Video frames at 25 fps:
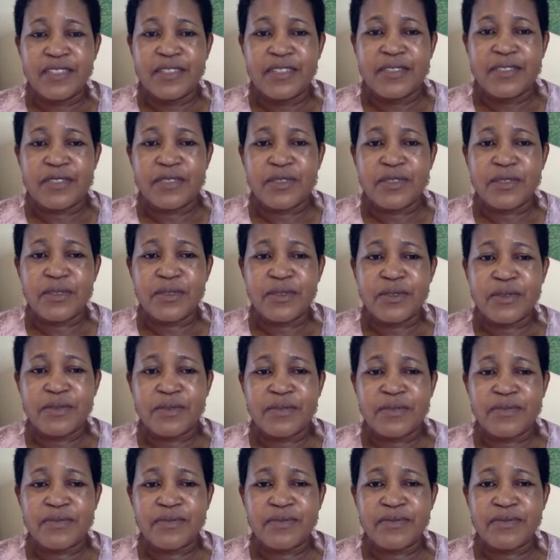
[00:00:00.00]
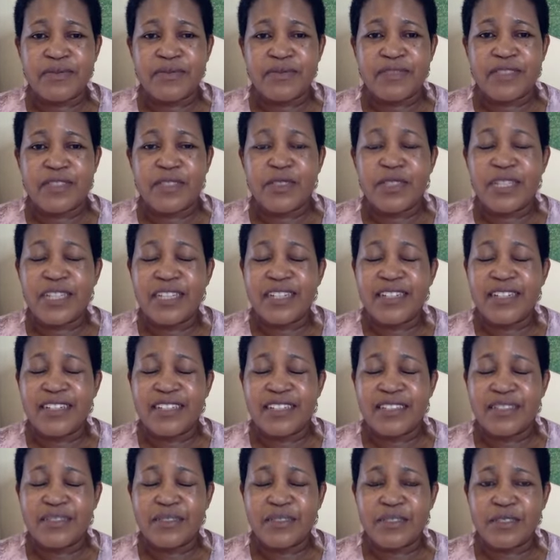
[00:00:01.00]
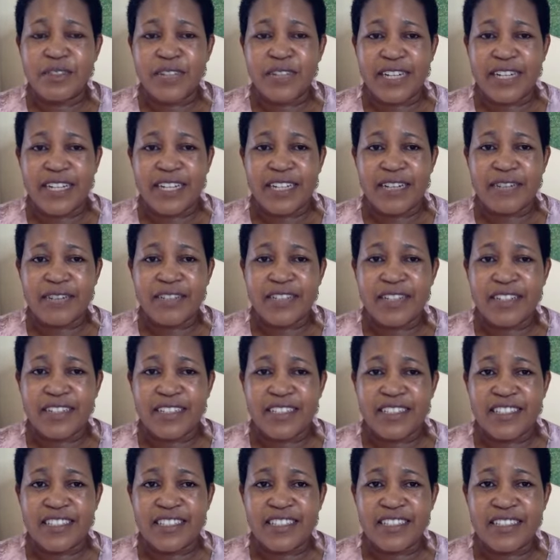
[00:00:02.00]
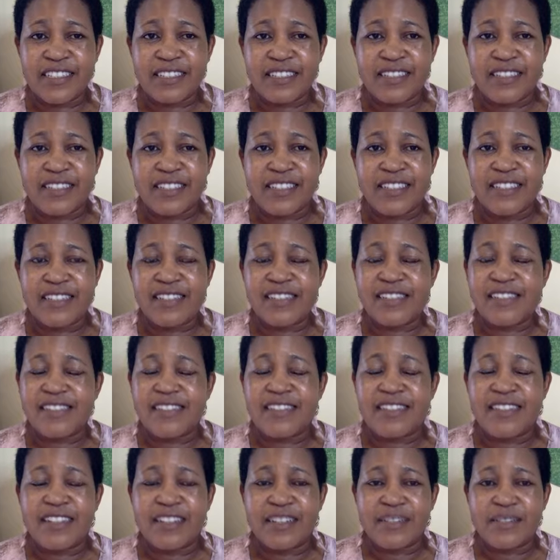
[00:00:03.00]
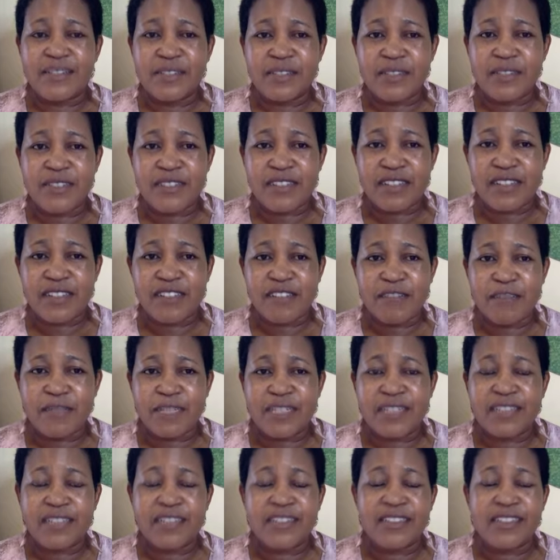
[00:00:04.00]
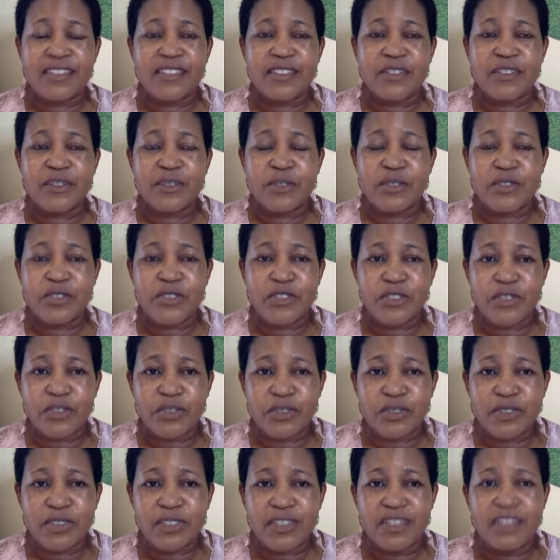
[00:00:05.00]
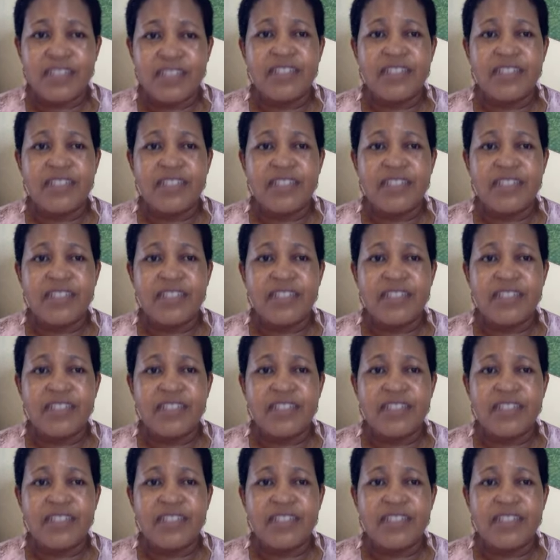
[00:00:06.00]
So you can live your life courageously and still love yourself by taking control,